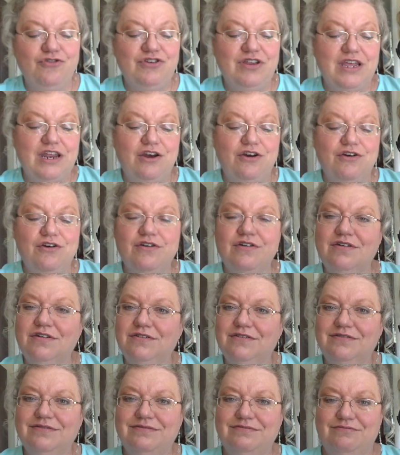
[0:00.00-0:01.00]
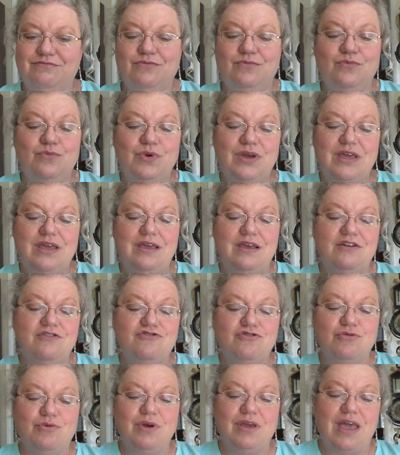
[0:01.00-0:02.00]
dinner, we
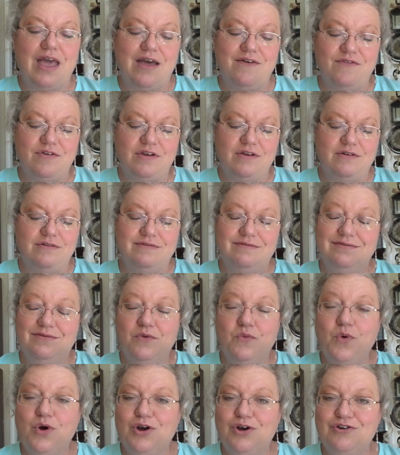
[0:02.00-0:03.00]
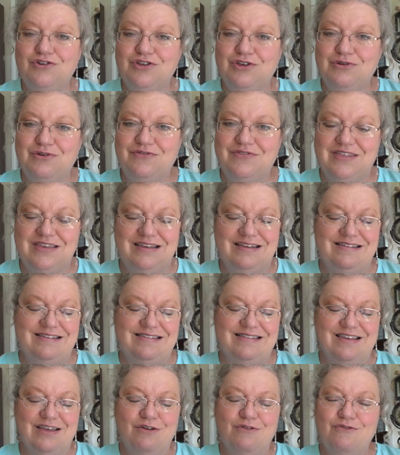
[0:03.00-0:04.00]
enjoy having 1 or 2 of these
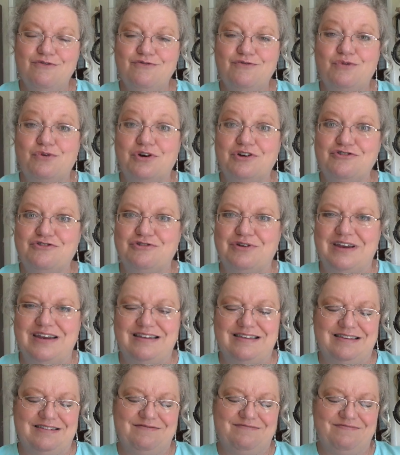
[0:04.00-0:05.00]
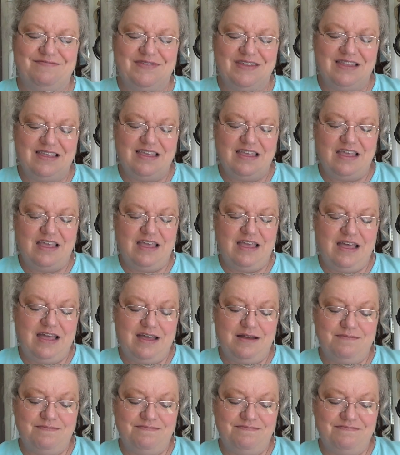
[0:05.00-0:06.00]
for a treat.
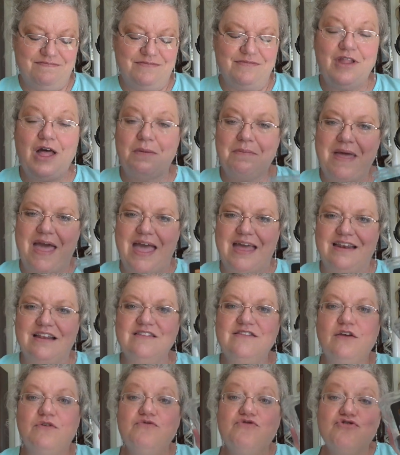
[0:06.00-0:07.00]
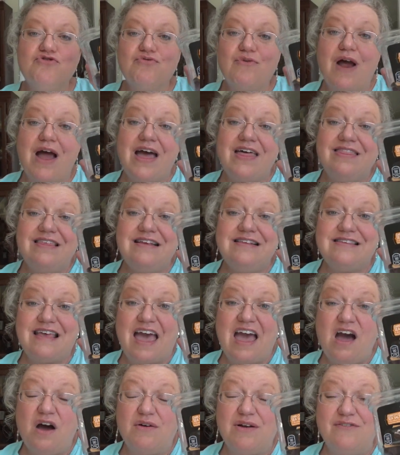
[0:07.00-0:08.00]
Not bad. And so try these
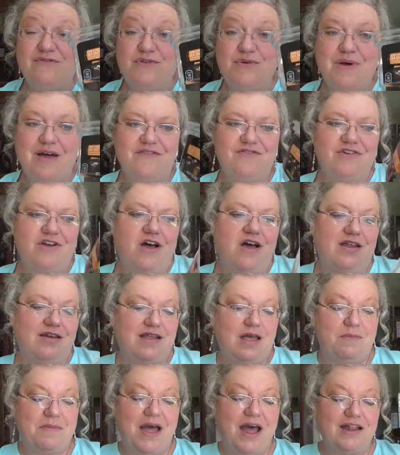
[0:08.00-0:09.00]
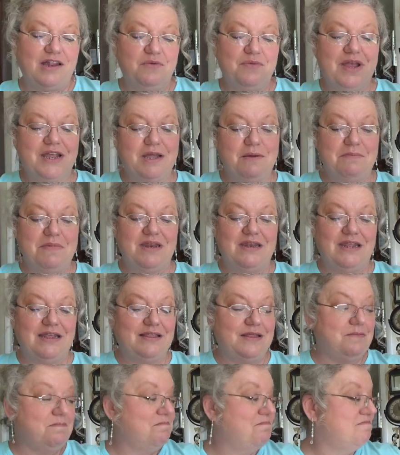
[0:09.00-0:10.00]
out if you have not. I'm highly recommending
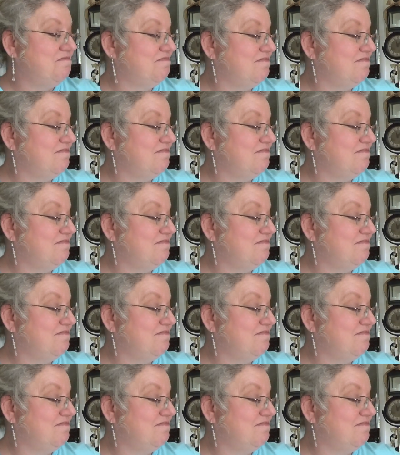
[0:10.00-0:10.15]
them.